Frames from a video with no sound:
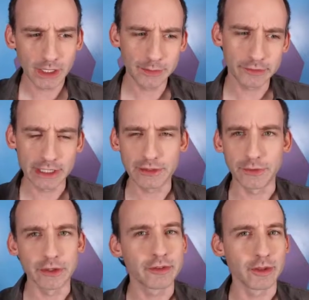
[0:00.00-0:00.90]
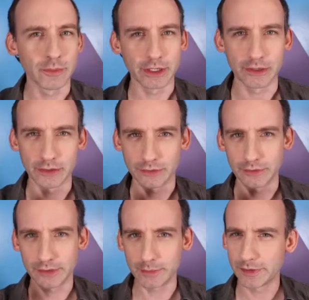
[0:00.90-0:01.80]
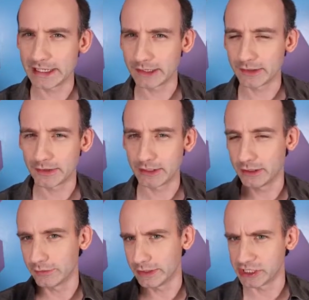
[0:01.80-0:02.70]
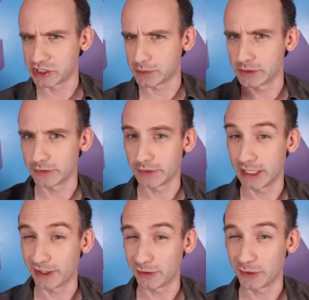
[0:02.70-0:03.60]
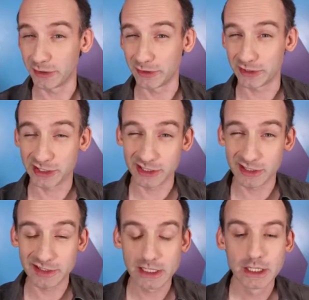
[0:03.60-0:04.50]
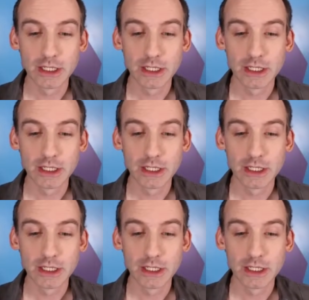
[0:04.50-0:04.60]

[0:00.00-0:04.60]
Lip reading: comics tend to focus on one of those subsets, either vegetables, dinosaurs, or turtles,